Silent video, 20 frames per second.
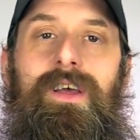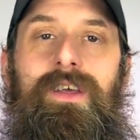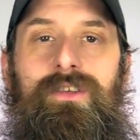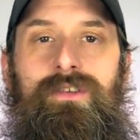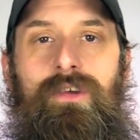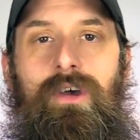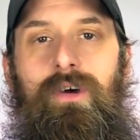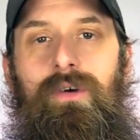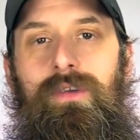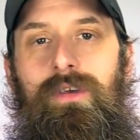
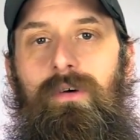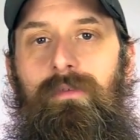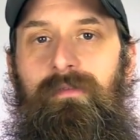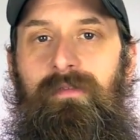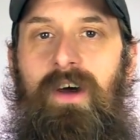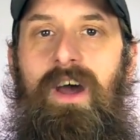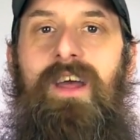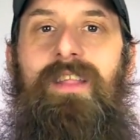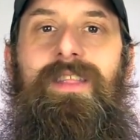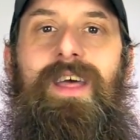So you'll
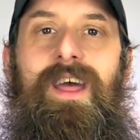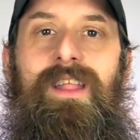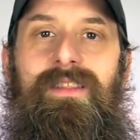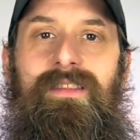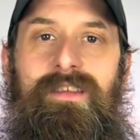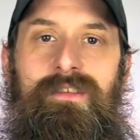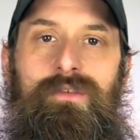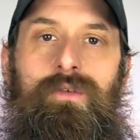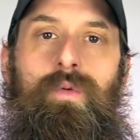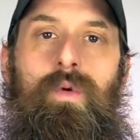find that
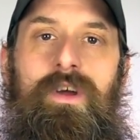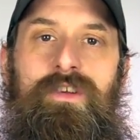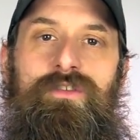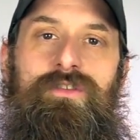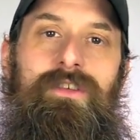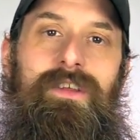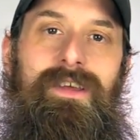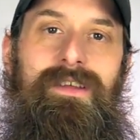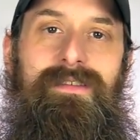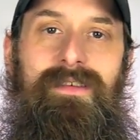this
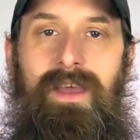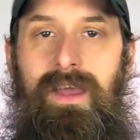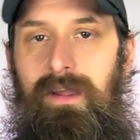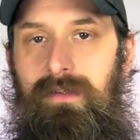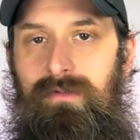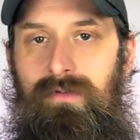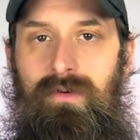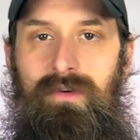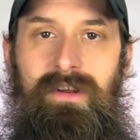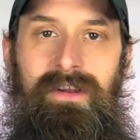question gets
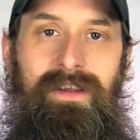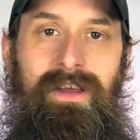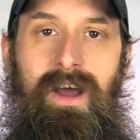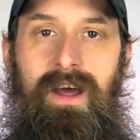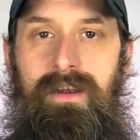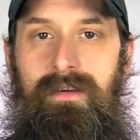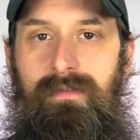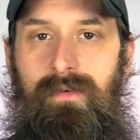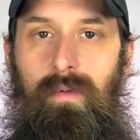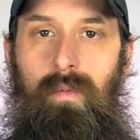answered in
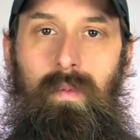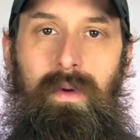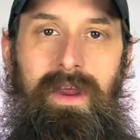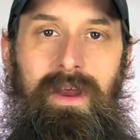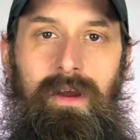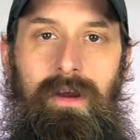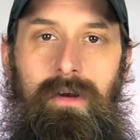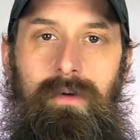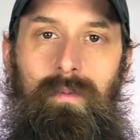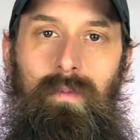kind of a
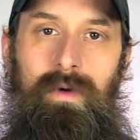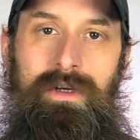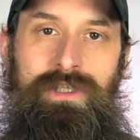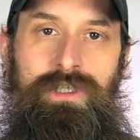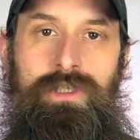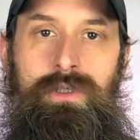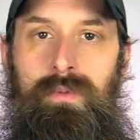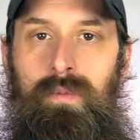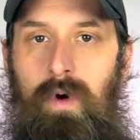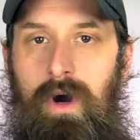weird,
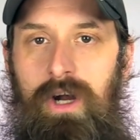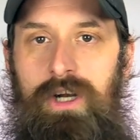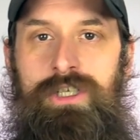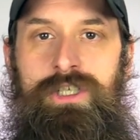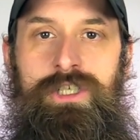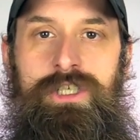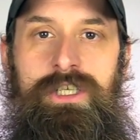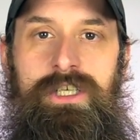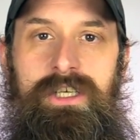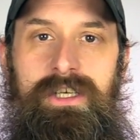
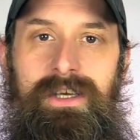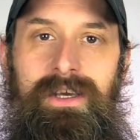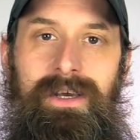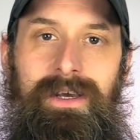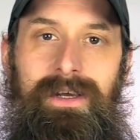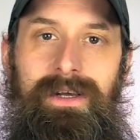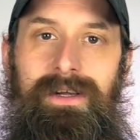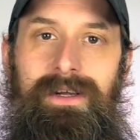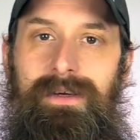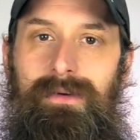wishy-washy,
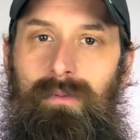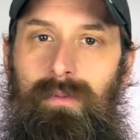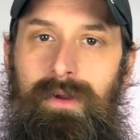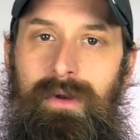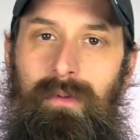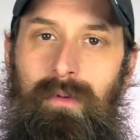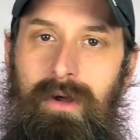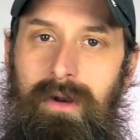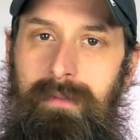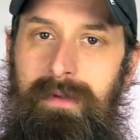we
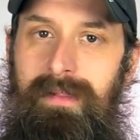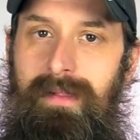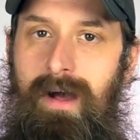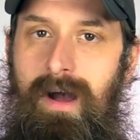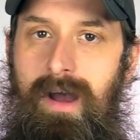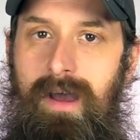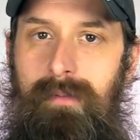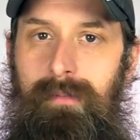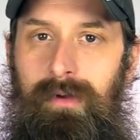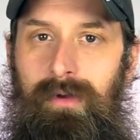don't want to be
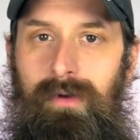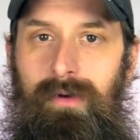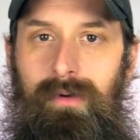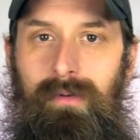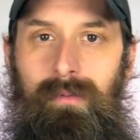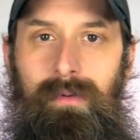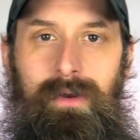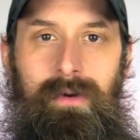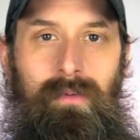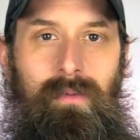
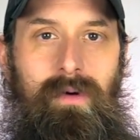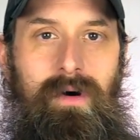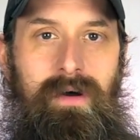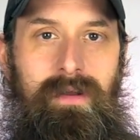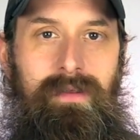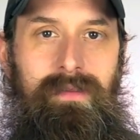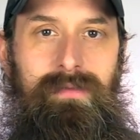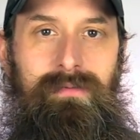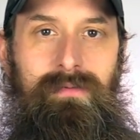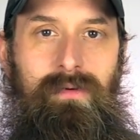liable, we don't
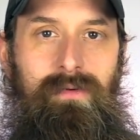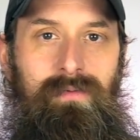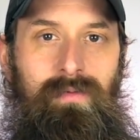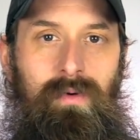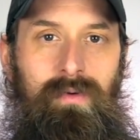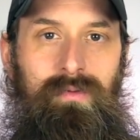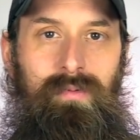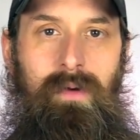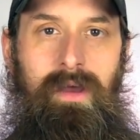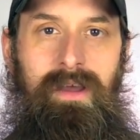want to throw
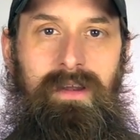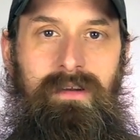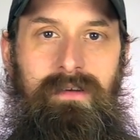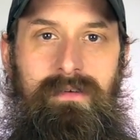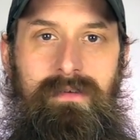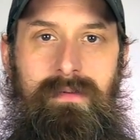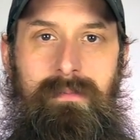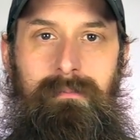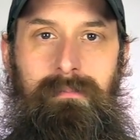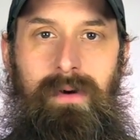Volkswagen
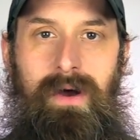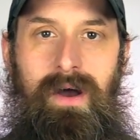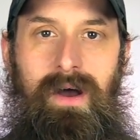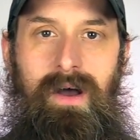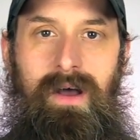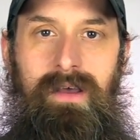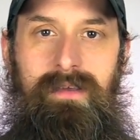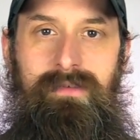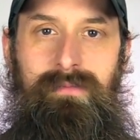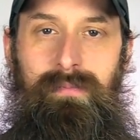under the
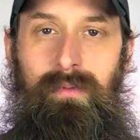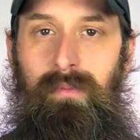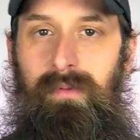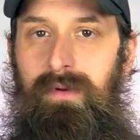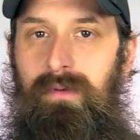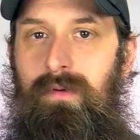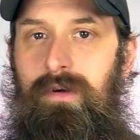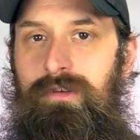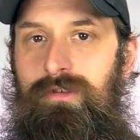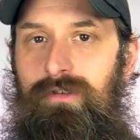bus, but we
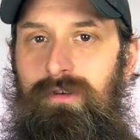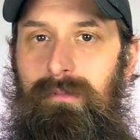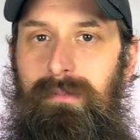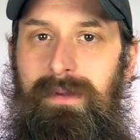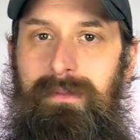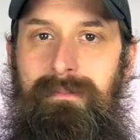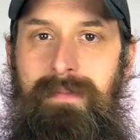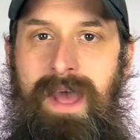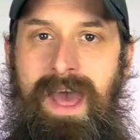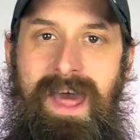don't want you to
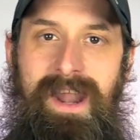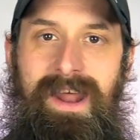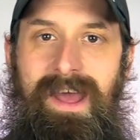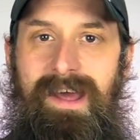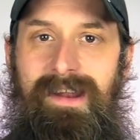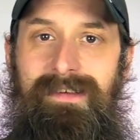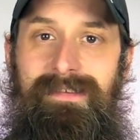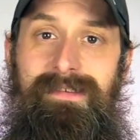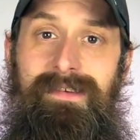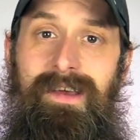be mad
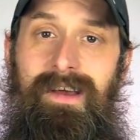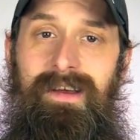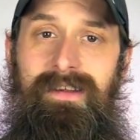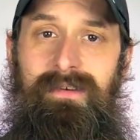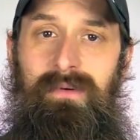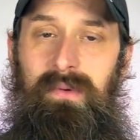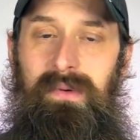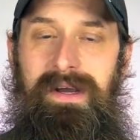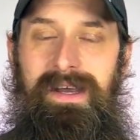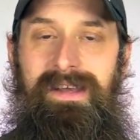at us
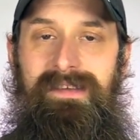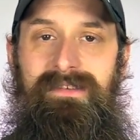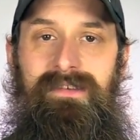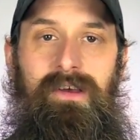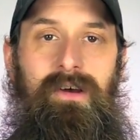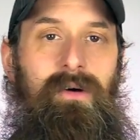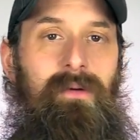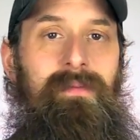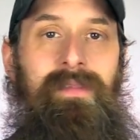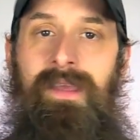kind of way.
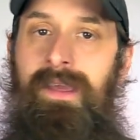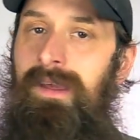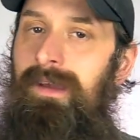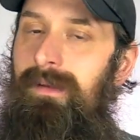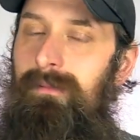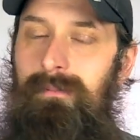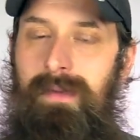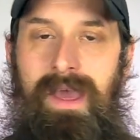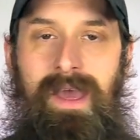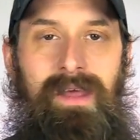So,
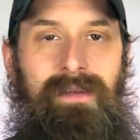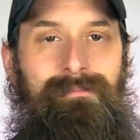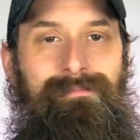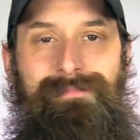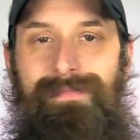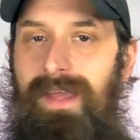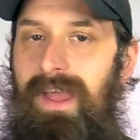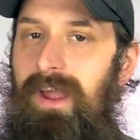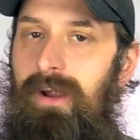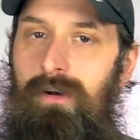man,
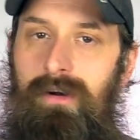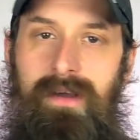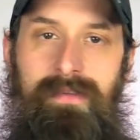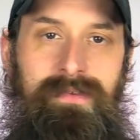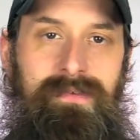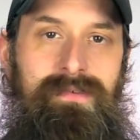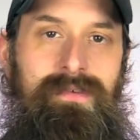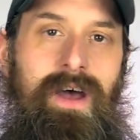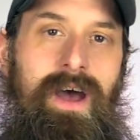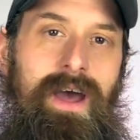err on
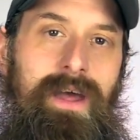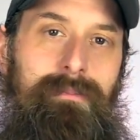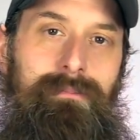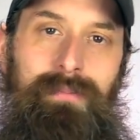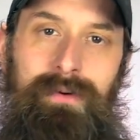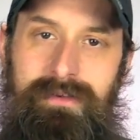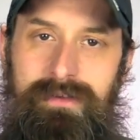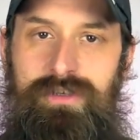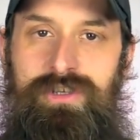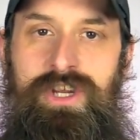the side,
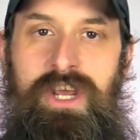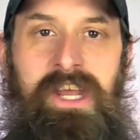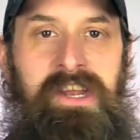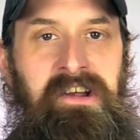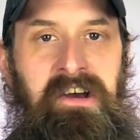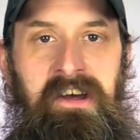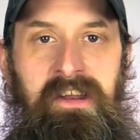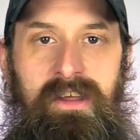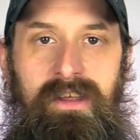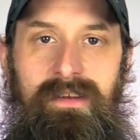put the chain
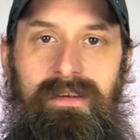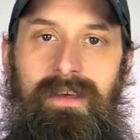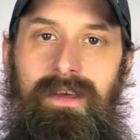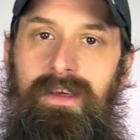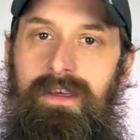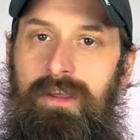on it.